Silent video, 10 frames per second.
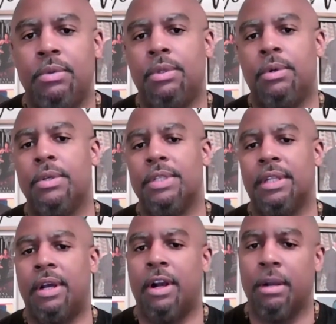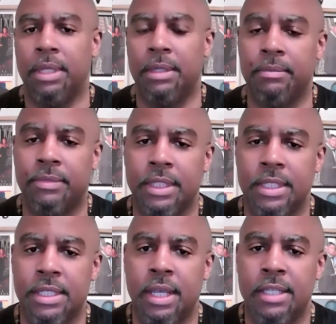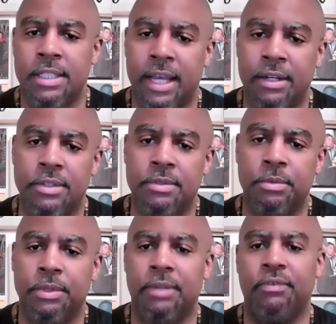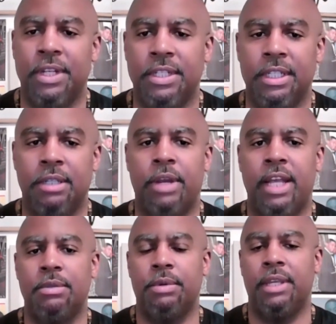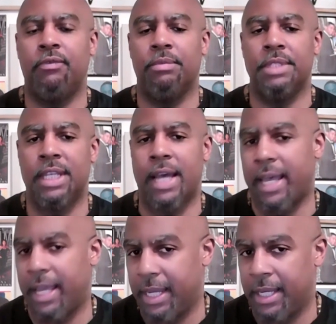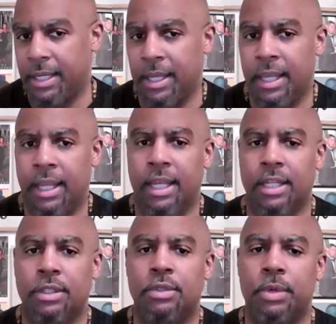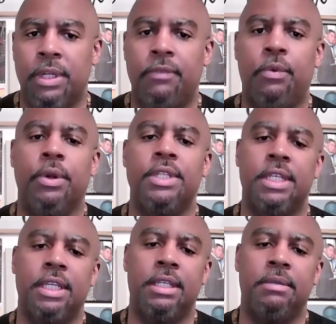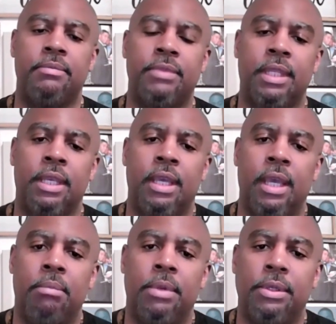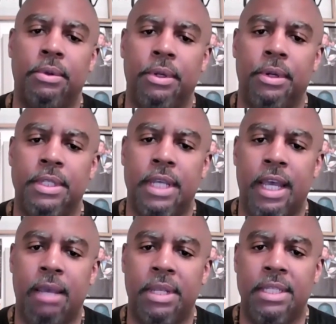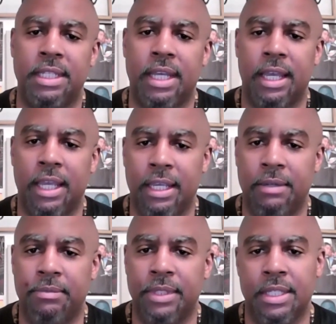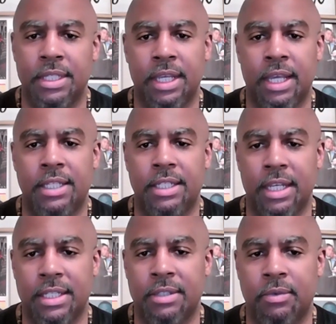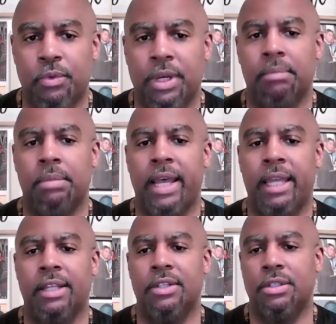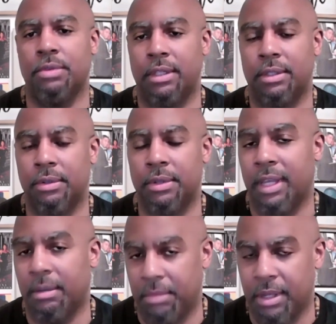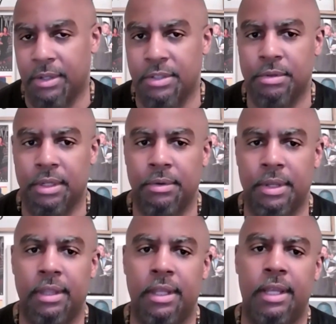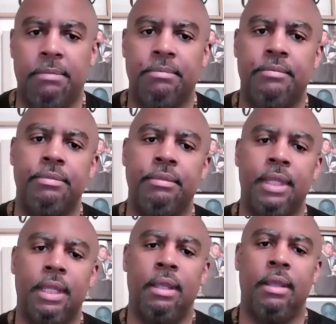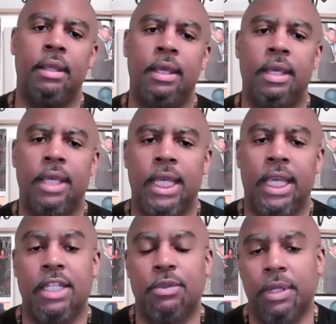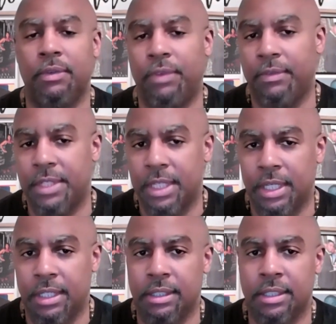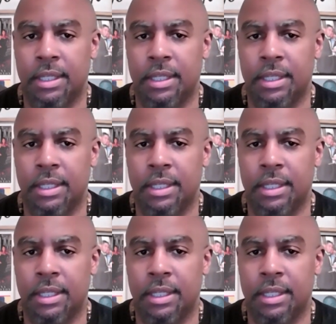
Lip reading: tours in the Army, Sanders would eventually graduate from CIA in 2014. But during her time at CIA, she had just one Black instructor, a male instructor at that. In 2015,